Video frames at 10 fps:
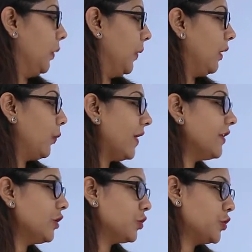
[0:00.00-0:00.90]
Well, whether
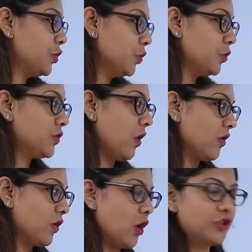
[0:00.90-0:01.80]
you choose or
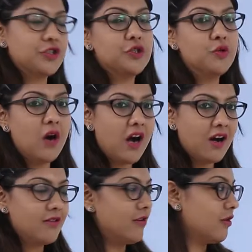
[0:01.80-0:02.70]
not, you
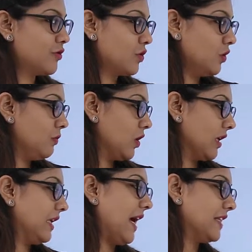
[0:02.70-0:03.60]
are a role
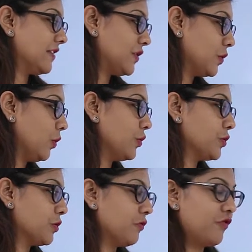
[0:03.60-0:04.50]
model and so you
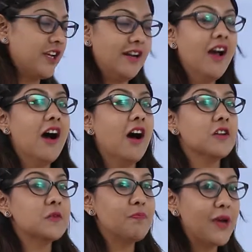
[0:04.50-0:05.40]
should feel a
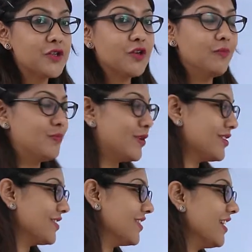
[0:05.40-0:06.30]
special
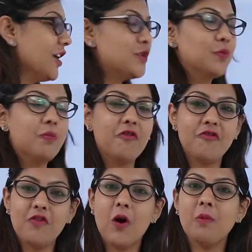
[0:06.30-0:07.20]
burden to
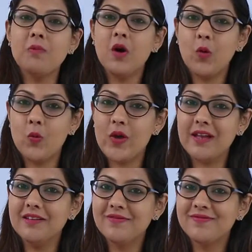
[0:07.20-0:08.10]
perform
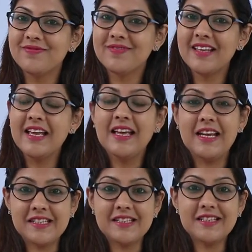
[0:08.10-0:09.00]
well.
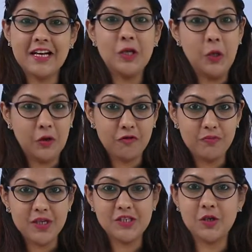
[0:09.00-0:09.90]
It is a lot of
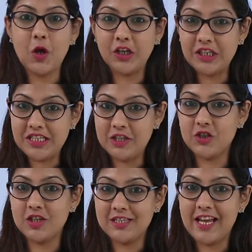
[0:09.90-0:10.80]
burden on a
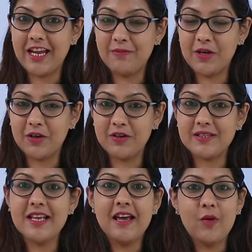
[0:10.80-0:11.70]
teacher's head
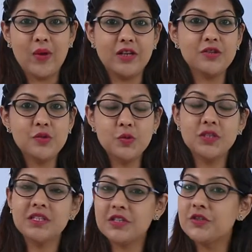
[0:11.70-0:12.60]
because when a
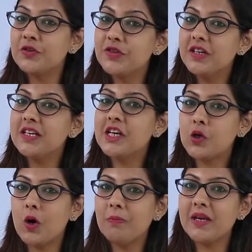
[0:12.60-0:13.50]
student is really
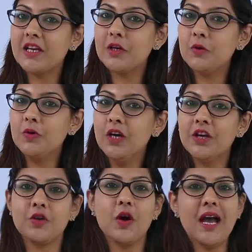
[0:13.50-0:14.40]
copying you, your